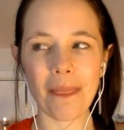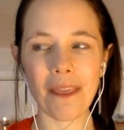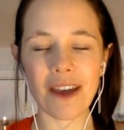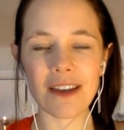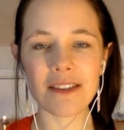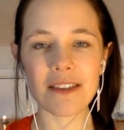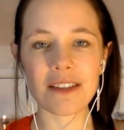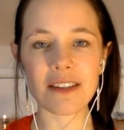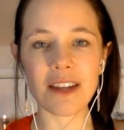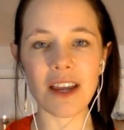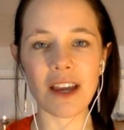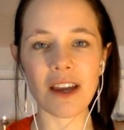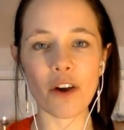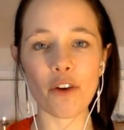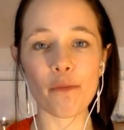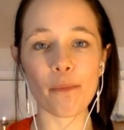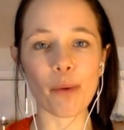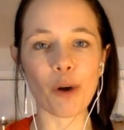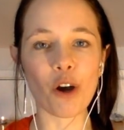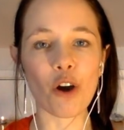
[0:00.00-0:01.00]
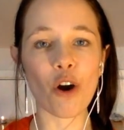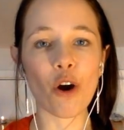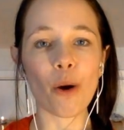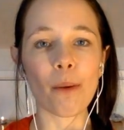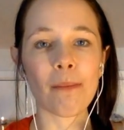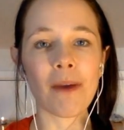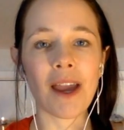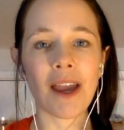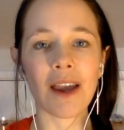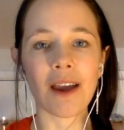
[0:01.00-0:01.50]
state of
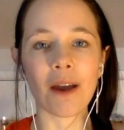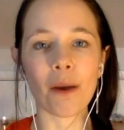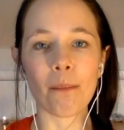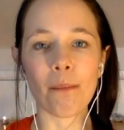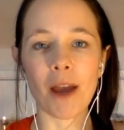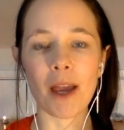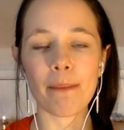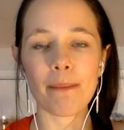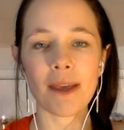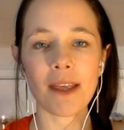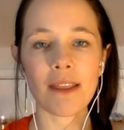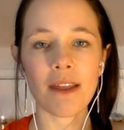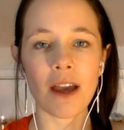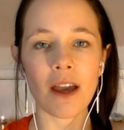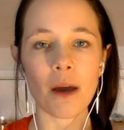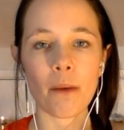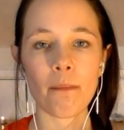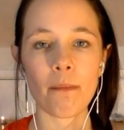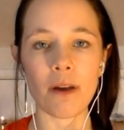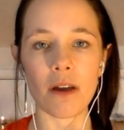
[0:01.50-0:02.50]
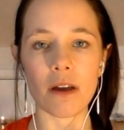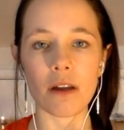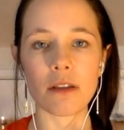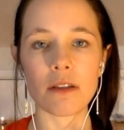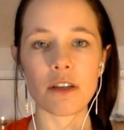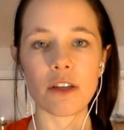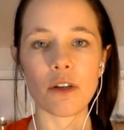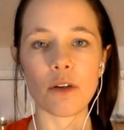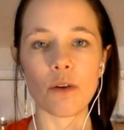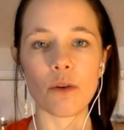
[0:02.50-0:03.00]
becoming, maybe they appear
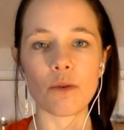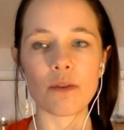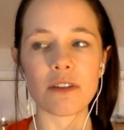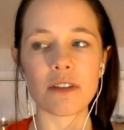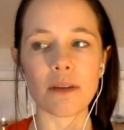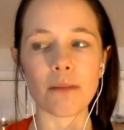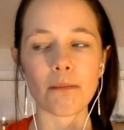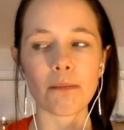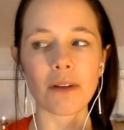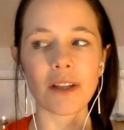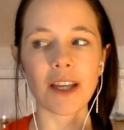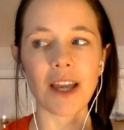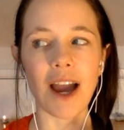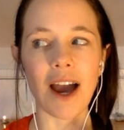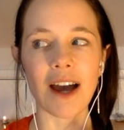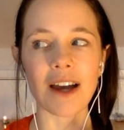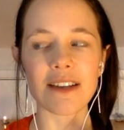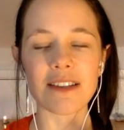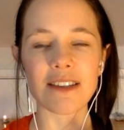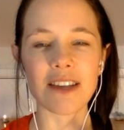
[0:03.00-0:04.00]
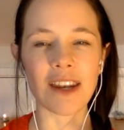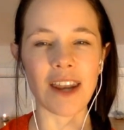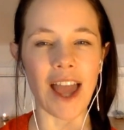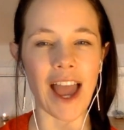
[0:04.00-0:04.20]
to you simply as an